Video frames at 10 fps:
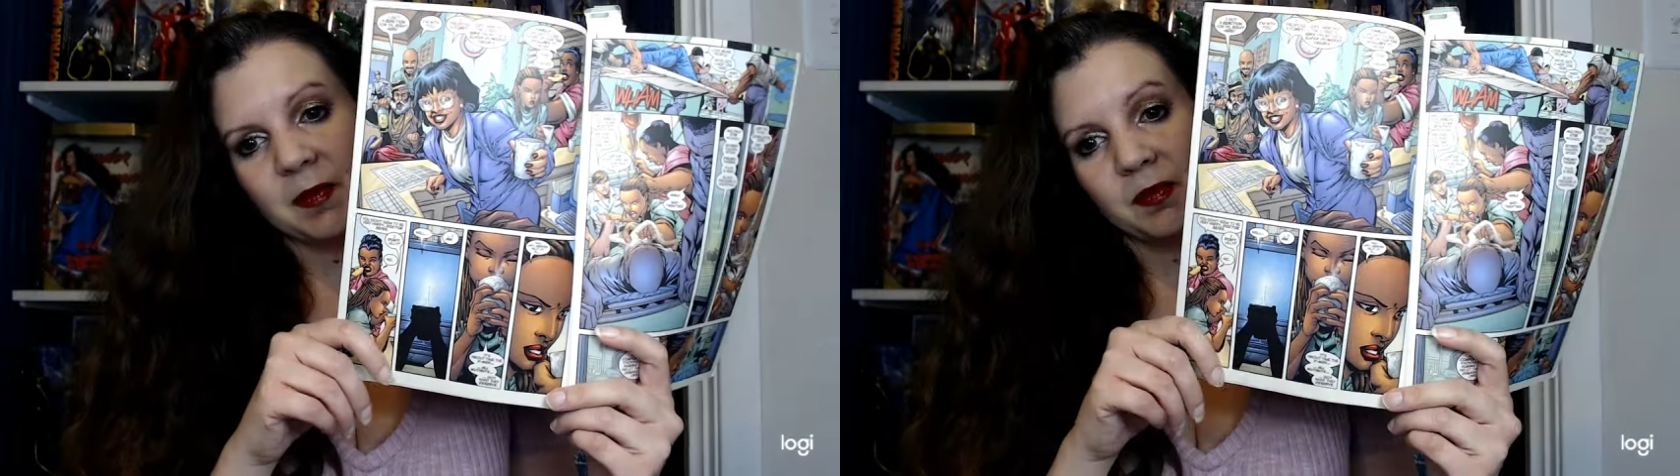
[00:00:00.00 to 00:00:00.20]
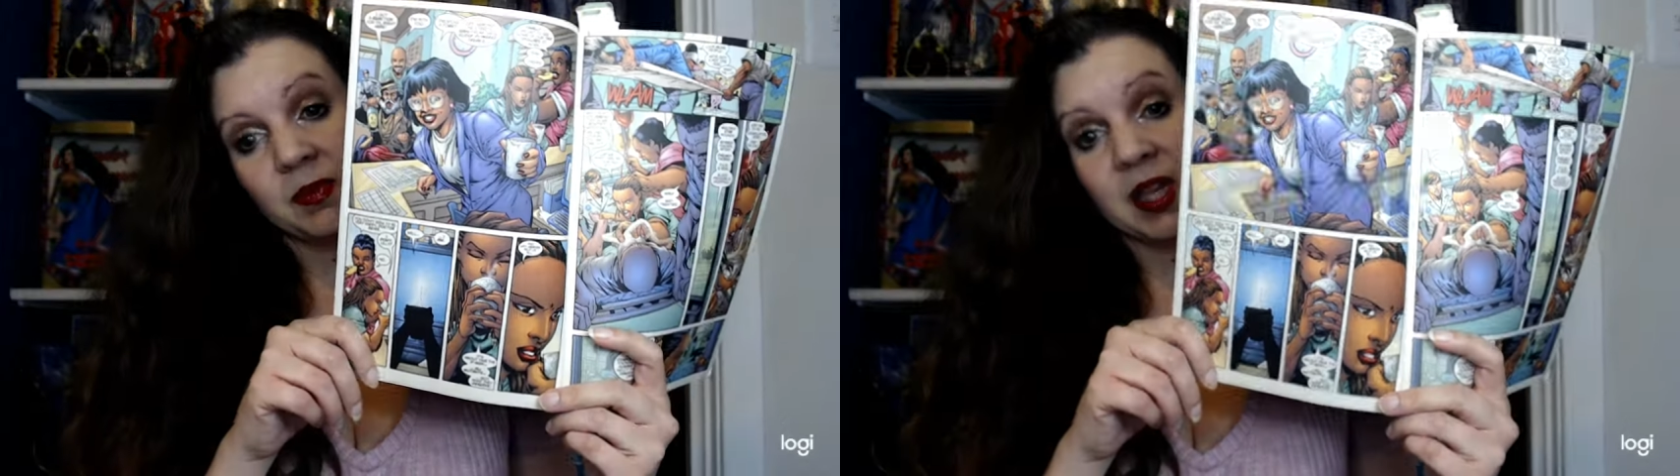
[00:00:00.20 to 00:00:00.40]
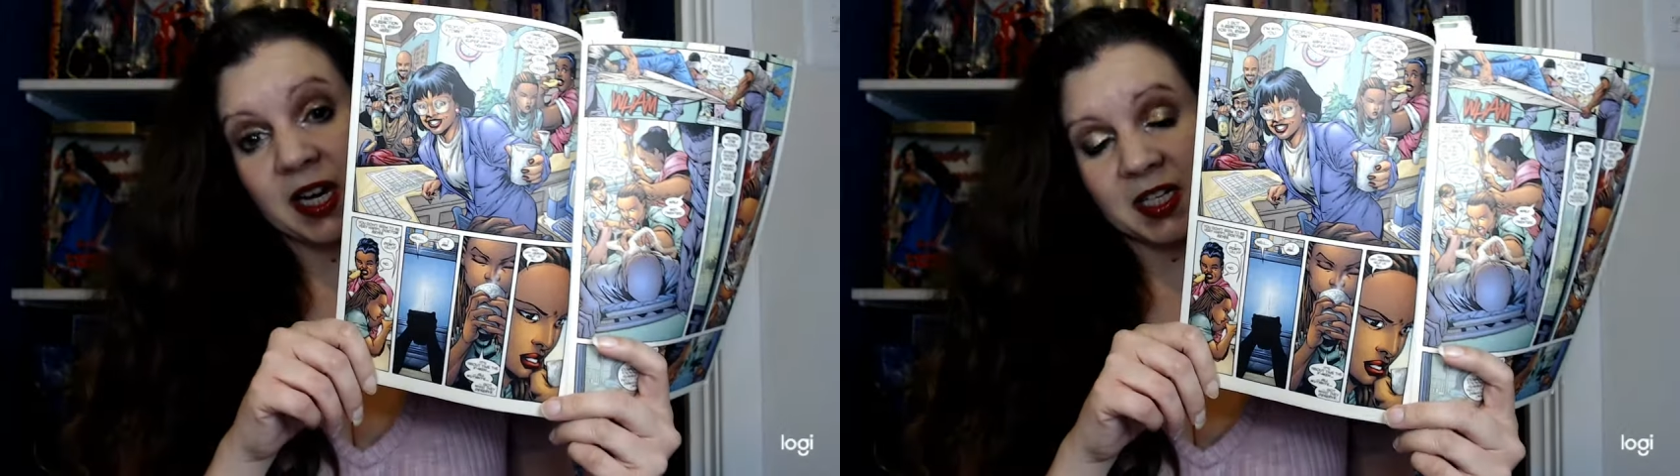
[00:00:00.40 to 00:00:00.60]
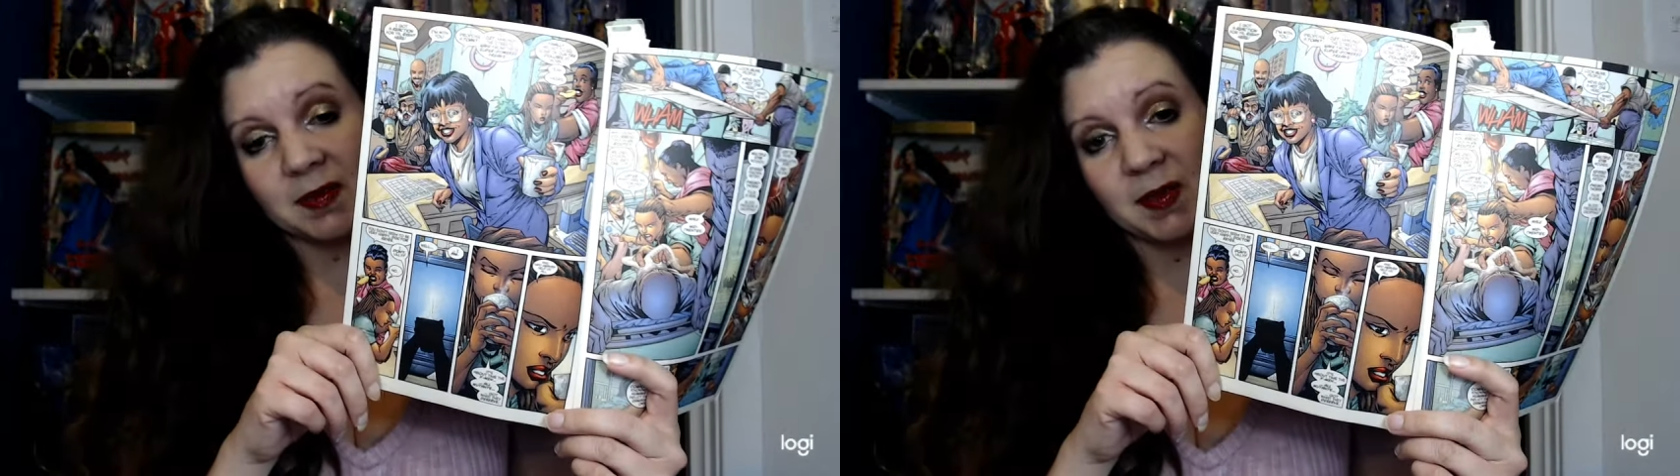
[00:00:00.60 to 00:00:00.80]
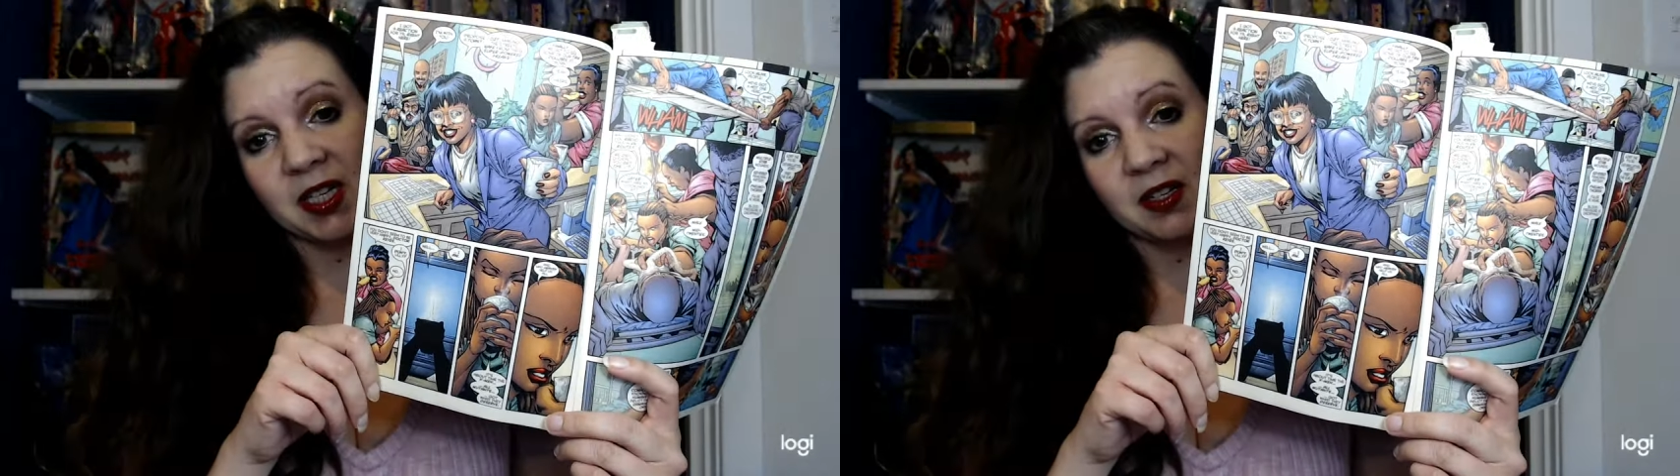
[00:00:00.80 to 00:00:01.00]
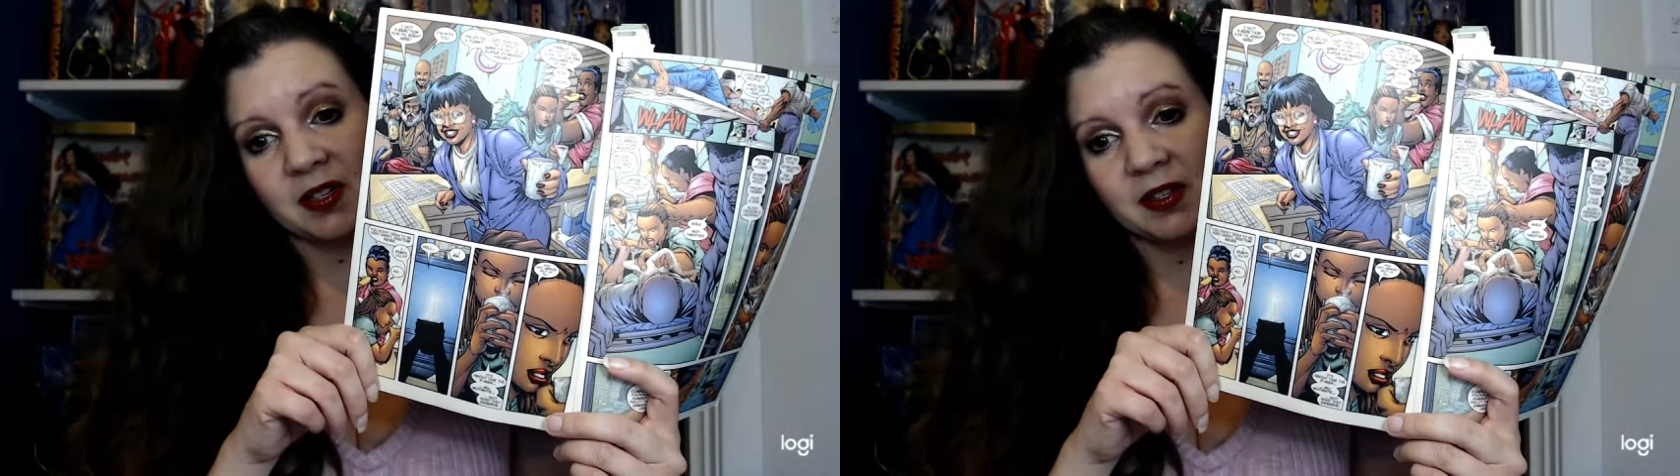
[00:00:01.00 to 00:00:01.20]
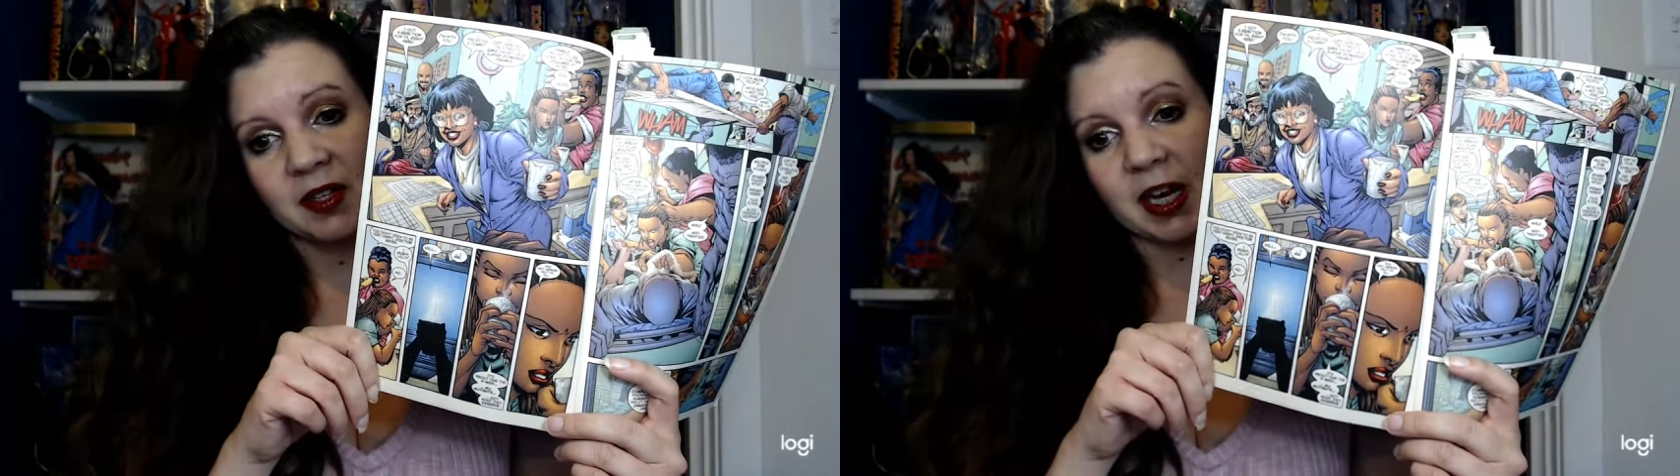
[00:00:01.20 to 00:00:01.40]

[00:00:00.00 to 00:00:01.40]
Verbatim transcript: time the x-men